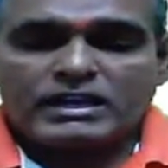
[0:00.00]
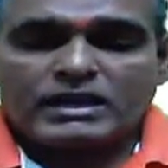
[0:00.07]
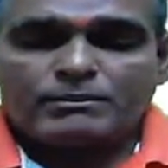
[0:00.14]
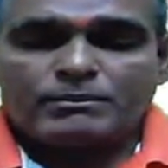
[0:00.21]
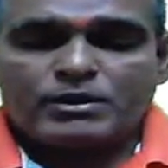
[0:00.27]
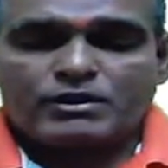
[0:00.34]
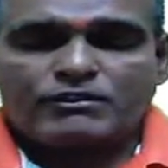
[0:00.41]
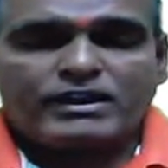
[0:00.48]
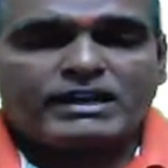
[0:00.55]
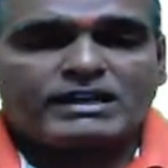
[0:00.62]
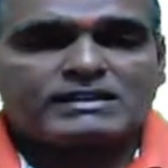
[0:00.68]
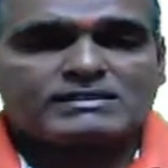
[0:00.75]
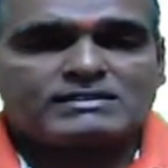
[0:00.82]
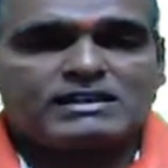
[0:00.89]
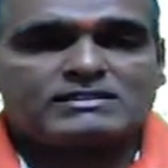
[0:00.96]
Here I am
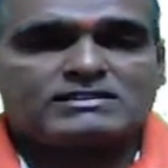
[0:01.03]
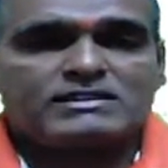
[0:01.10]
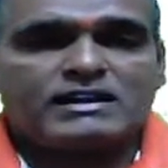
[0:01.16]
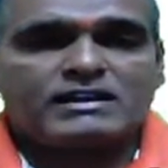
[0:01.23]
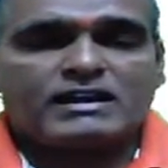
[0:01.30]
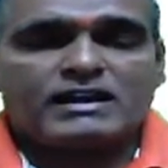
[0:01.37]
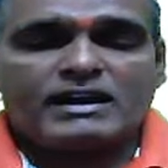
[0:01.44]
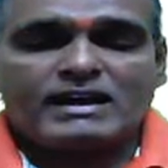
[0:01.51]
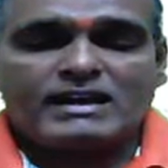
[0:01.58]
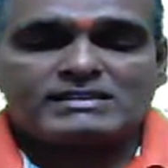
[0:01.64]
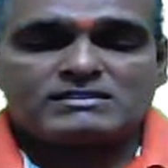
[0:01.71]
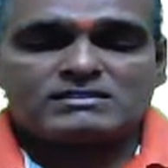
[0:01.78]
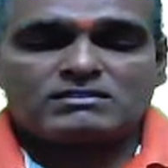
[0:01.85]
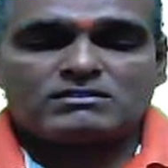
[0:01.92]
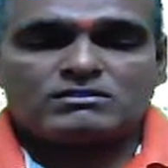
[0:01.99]
providing sales data
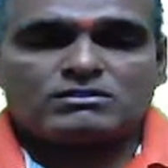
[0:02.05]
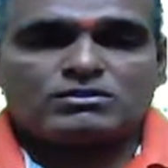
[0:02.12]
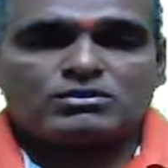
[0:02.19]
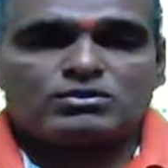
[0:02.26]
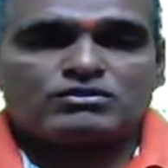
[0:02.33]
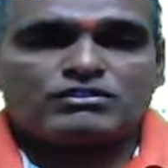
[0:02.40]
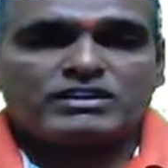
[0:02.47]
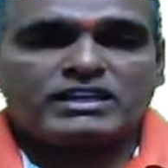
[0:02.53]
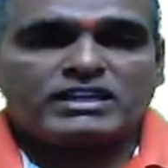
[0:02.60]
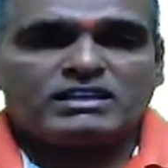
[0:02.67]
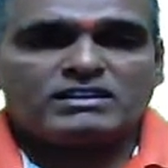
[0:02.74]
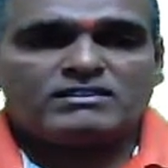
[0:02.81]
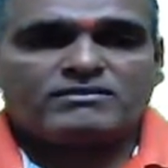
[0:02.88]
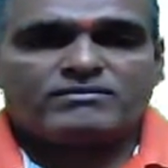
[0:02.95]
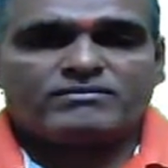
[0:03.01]
as
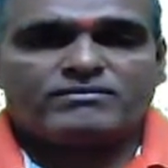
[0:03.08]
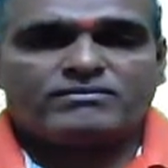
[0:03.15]
220.